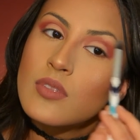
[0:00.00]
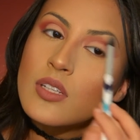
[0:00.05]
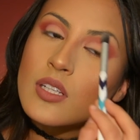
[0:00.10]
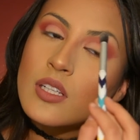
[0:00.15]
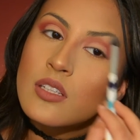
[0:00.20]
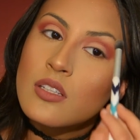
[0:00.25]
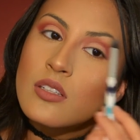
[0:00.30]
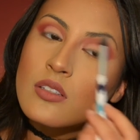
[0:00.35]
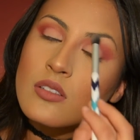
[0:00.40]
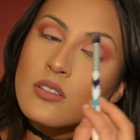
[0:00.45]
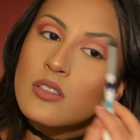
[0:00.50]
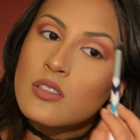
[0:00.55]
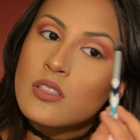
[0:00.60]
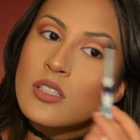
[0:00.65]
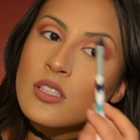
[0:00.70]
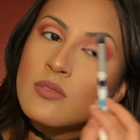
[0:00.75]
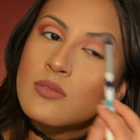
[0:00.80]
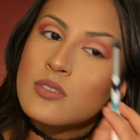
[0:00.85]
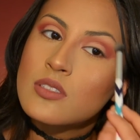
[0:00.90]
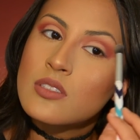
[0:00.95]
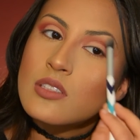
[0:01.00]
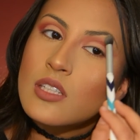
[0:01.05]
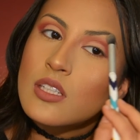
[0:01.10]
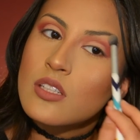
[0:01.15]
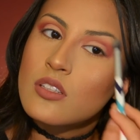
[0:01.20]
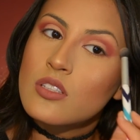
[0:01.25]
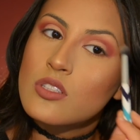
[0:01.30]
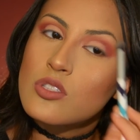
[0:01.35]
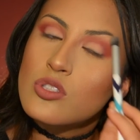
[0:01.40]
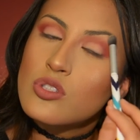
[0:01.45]
And it leaves
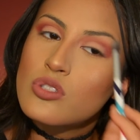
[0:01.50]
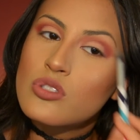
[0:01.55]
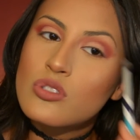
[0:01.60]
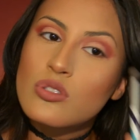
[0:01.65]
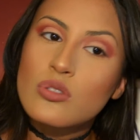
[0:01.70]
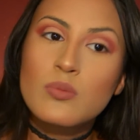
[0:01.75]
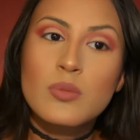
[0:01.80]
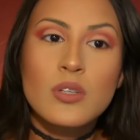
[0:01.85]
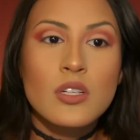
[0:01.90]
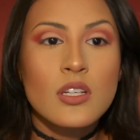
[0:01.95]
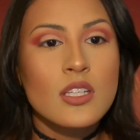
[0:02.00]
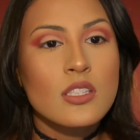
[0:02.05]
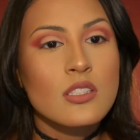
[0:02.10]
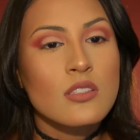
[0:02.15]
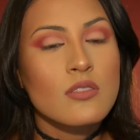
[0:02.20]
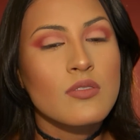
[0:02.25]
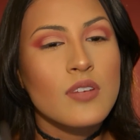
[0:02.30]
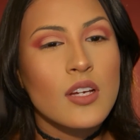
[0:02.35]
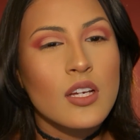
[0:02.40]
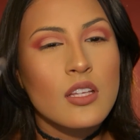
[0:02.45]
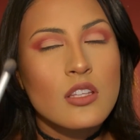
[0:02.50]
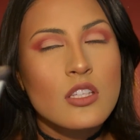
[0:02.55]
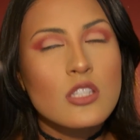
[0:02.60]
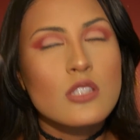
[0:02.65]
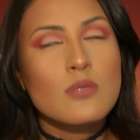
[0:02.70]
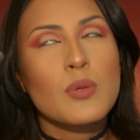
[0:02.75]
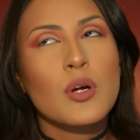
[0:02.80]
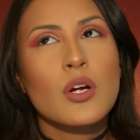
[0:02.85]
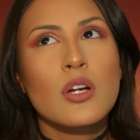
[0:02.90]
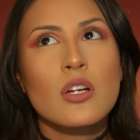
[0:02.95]
like this super nice effect. This
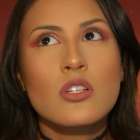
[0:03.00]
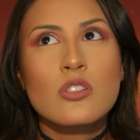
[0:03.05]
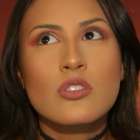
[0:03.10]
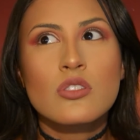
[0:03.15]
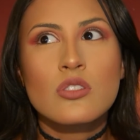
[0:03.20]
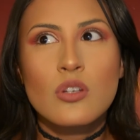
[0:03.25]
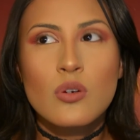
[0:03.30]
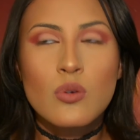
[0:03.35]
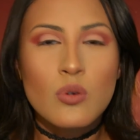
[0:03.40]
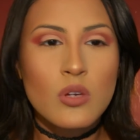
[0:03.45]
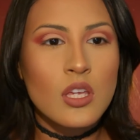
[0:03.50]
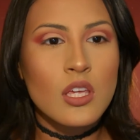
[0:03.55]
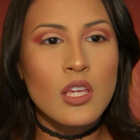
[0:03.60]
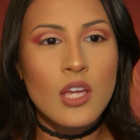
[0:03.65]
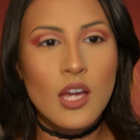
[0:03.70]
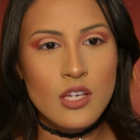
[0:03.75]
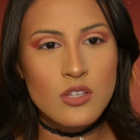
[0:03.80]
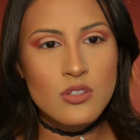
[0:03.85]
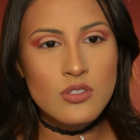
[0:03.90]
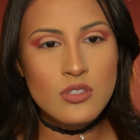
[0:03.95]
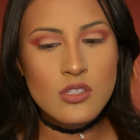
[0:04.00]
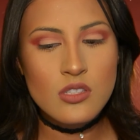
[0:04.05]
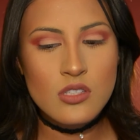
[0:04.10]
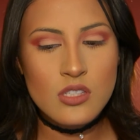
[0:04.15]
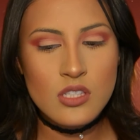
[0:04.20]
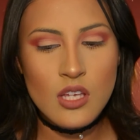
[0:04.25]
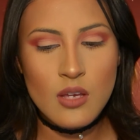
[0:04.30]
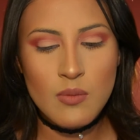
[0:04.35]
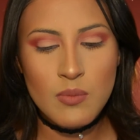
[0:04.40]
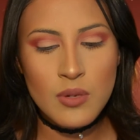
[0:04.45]
part is so key. I used to
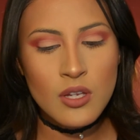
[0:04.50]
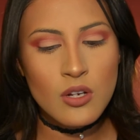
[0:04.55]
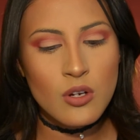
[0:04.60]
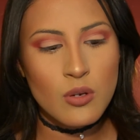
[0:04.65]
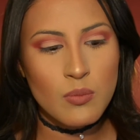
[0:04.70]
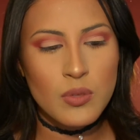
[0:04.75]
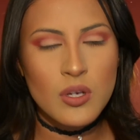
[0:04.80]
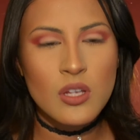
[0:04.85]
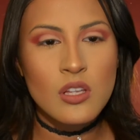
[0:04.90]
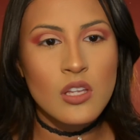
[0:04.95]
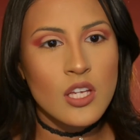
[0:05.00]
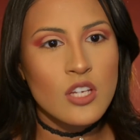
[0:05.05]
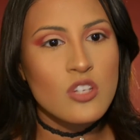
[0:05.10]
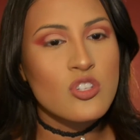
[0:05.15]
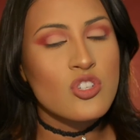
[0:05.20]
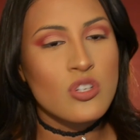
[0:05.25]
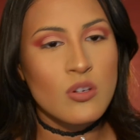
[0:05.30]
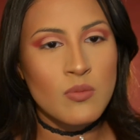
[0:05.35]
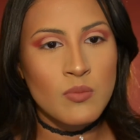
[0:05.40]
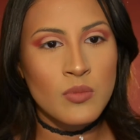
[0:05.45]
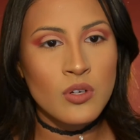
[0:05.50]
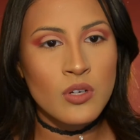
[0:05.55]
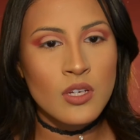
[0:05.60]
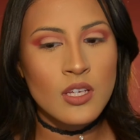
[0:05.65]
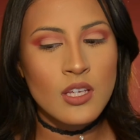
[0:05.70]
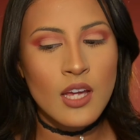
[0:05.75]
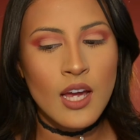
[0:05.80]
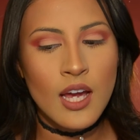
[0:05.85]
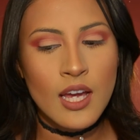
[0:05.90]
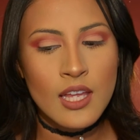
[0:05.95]
skip it or put like
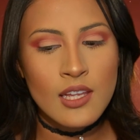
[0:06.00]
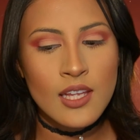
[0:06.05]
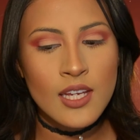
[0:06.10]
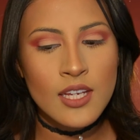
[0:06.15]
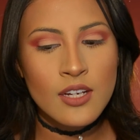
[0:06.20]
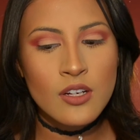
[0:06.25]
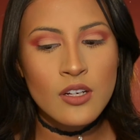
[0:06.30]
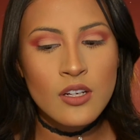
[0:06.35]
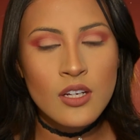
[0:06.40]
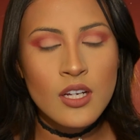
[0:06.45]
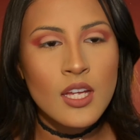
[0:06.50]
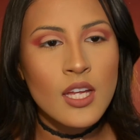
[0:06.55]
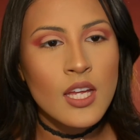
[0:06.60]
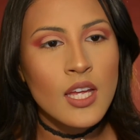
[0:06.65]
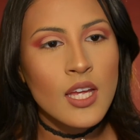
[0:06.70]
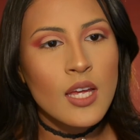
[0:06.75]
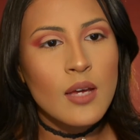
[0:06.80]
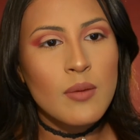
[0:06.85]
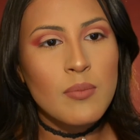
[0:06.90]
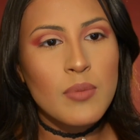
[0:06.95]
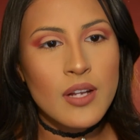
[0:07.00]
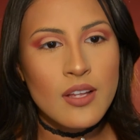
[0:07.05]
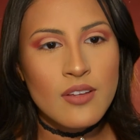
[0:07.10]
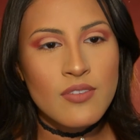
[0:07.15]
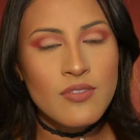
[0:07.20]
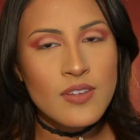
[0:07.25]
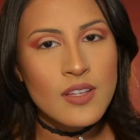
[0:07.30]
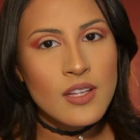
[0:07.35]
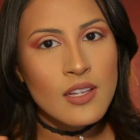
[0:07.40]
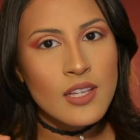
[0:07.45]
shimmery highlighter, but I
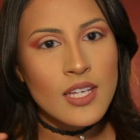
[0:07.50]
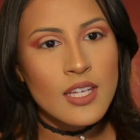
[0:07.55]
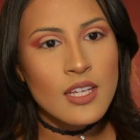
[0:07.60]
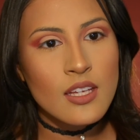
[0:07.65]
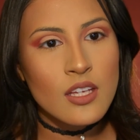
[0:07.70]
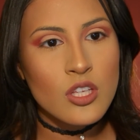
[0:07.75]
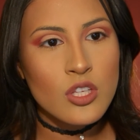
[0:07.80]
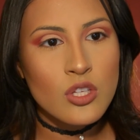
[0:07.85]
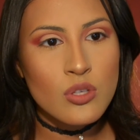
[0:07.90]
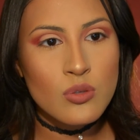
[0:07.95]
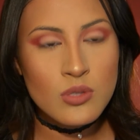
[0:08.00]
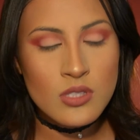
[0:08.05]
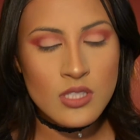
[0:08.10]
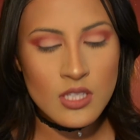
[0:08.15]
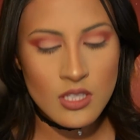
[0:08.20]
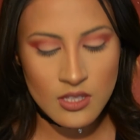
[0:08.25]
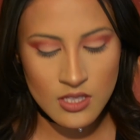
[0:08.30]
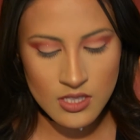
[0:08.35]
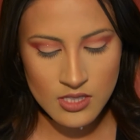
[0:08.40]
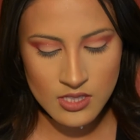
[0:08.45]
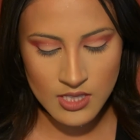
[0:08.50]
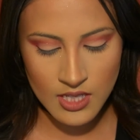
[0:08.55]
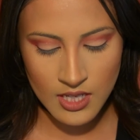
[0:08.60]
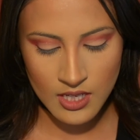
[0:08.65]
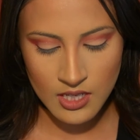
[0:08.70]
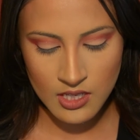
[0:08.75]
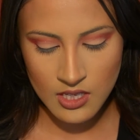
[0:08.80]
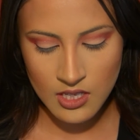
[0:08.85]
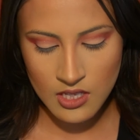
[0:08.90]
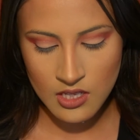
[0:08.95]
feel like using this
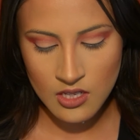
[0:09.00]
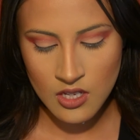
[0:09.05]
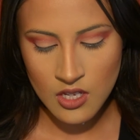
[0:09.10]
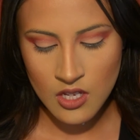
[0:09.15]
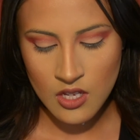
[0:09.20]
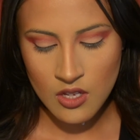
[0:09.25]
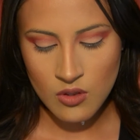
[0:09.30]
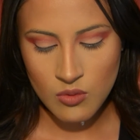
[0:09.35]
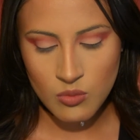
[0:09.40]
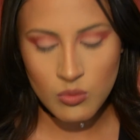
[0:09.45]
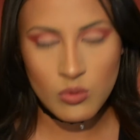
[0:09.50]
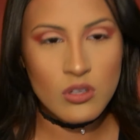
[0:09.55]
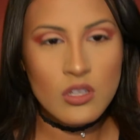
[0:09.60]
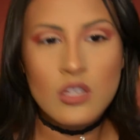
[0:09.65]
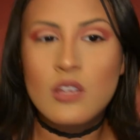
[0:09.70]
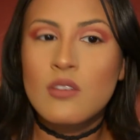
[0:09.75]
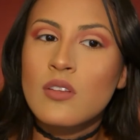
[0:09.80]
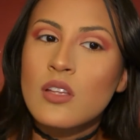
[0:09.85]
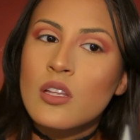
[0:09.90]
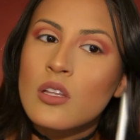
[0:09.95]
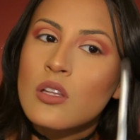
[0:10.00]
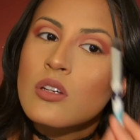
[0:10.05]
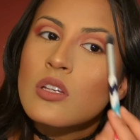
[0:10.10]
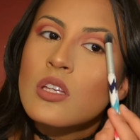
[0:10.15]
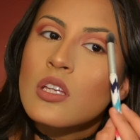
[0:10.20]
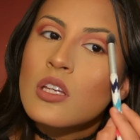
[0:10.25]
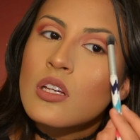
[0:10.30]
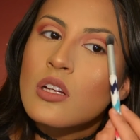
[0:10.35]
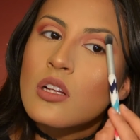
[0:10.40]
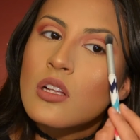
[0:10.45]
technique will leave it
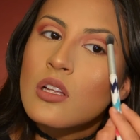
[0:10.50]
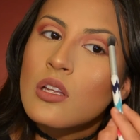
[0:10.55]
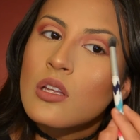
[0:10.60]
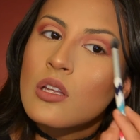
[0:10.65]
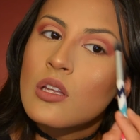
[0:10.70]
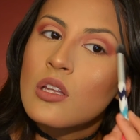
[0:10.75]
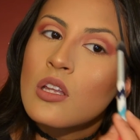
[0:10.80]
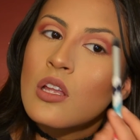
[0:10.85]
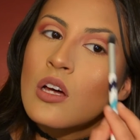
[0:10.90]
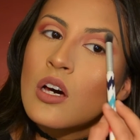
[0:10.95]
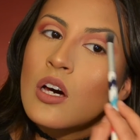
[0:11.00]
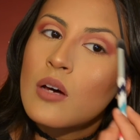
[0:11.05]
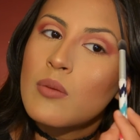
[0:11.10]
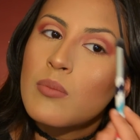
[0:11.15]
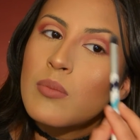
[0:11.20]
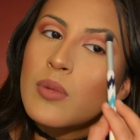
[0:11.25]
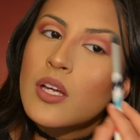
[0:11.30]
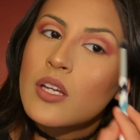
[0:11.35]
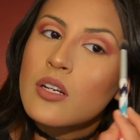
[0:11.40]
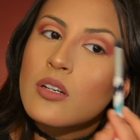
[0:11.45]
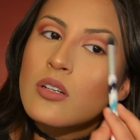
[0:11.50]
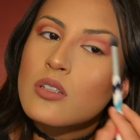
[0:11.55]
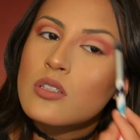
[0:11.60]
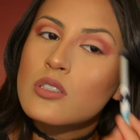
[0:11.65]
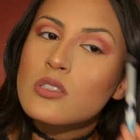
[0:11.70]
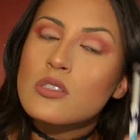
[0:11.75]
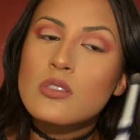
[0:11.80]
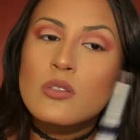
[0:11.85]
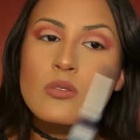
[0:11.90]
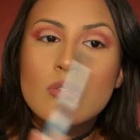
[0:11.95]
looking a lot better.
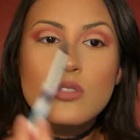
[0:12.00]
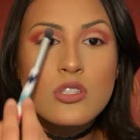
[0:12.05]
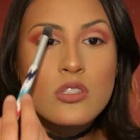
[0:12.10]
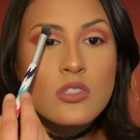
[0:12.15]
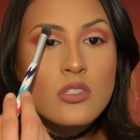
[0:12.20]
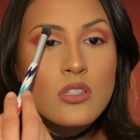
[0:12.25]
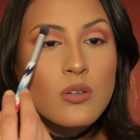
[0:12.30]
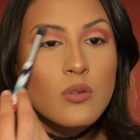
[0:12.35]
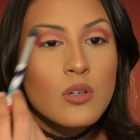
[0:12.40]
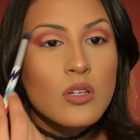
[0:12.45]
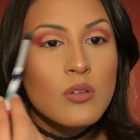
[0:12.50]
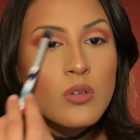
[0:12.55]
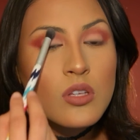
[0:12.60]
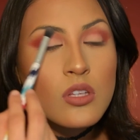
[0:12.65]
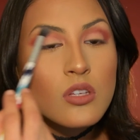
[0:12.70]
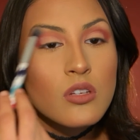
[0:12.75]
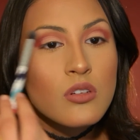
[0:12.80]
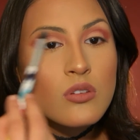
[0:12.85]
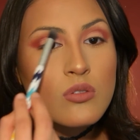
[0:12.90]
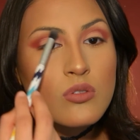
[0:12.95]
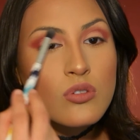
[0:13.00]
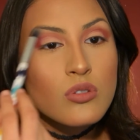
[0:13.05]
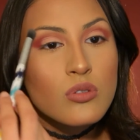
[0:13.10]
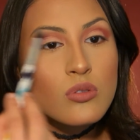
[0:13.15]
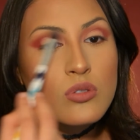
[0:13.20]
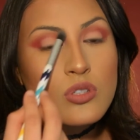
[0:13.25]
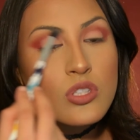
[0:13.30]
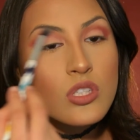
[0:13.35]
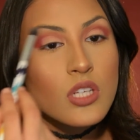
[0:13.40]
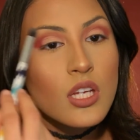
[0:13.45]
So just go in with a
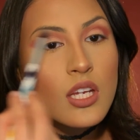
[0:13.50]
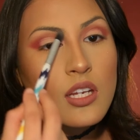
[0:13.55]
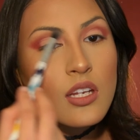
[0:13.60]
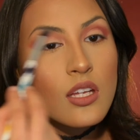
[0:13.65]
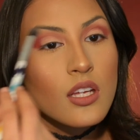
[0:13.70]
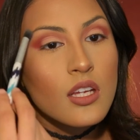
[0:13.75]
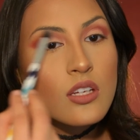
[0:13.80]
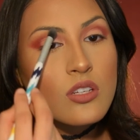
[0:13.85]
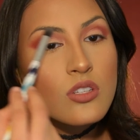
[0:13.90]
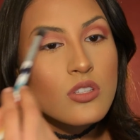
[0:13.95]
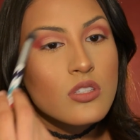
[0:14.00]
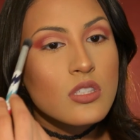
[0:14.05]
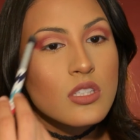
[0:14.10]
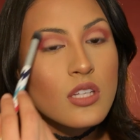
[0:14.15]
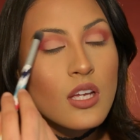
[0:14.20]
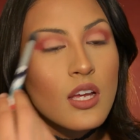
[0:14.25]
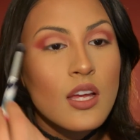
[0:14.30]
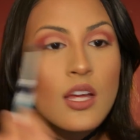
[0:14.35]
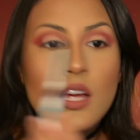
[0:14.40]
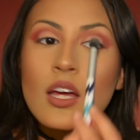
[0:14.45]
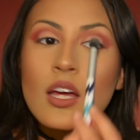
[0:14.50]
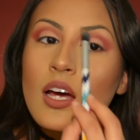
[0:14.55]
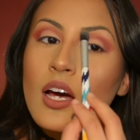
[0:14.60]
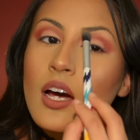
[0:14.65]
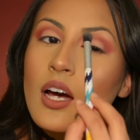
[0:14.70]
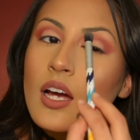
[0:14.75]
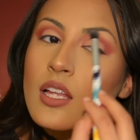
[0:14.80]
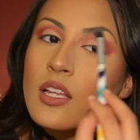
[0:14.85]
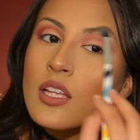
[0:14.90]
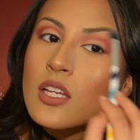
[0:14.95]
neutral shade and just
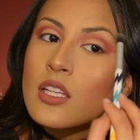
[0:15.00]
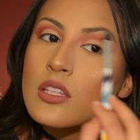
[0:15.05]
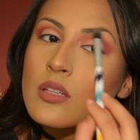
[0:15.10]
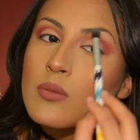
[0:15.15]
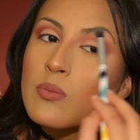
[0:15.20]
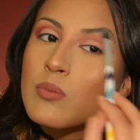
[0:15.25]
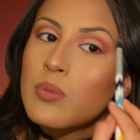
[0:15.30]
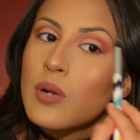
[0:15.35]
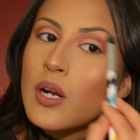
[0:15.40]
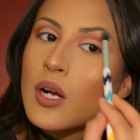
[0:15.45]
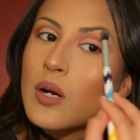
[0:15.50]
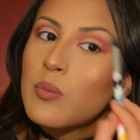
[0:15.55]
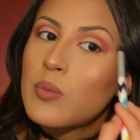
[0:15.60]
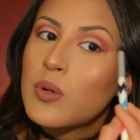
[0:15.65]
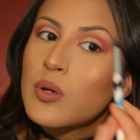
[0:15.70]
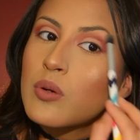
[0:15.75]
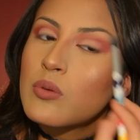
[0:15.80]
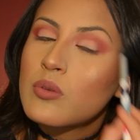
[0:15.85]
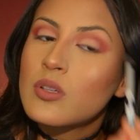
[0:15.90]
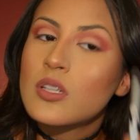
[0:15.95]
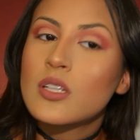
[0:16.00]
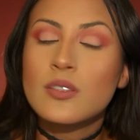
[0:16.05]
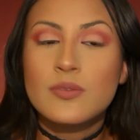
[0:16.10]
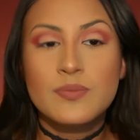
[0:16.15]
highlight the brow bone.